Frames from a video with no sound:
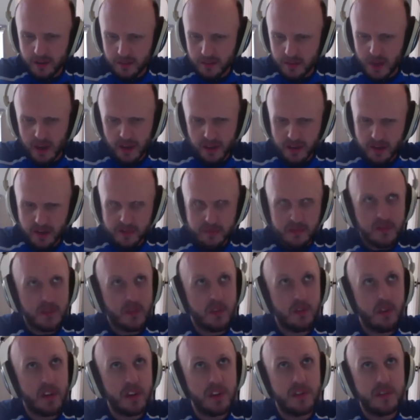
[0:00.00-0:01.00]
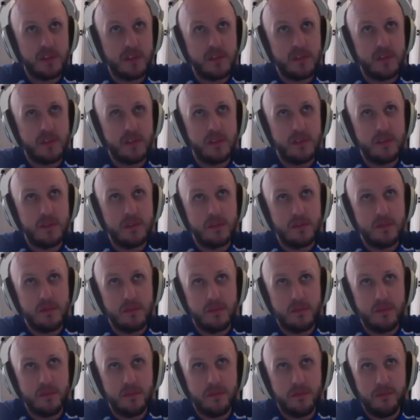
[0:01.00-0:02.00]
Like grade
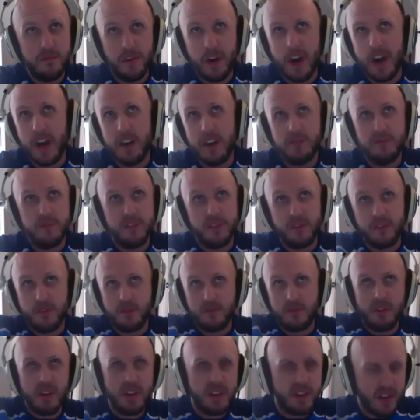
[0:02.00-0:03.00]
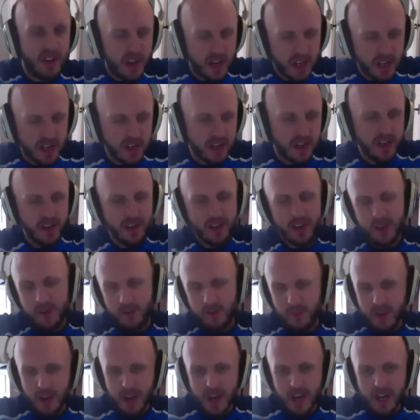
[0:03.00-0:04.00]
five till grade nine.
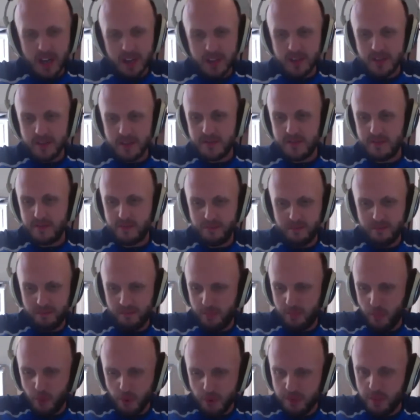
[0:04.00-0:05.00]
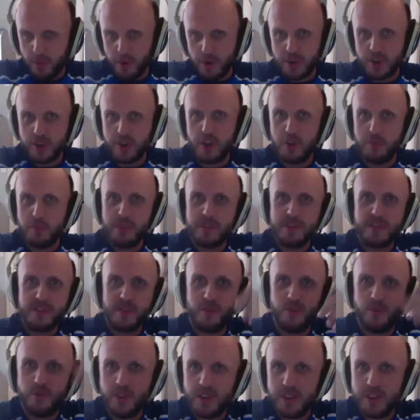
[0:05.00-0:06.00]
We had this wood workshop at
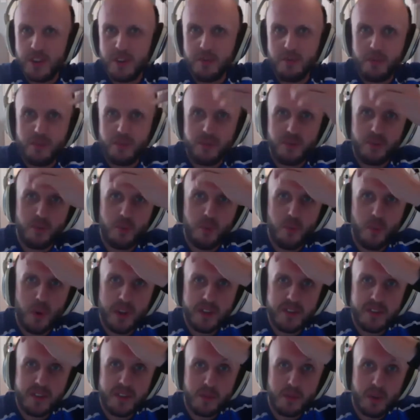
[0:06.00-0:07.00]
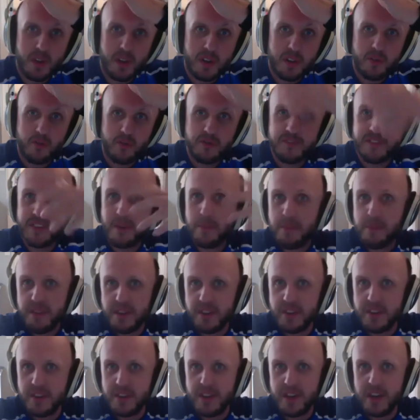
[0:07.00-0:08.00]
school, and like we'd do once a week, do something
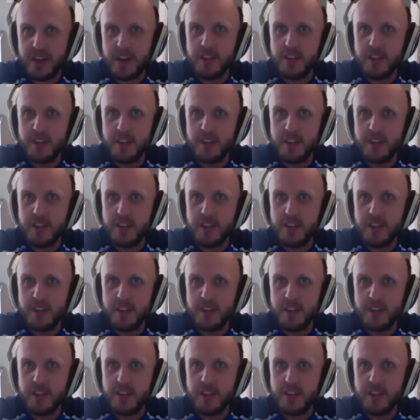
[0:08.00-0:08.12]
in there.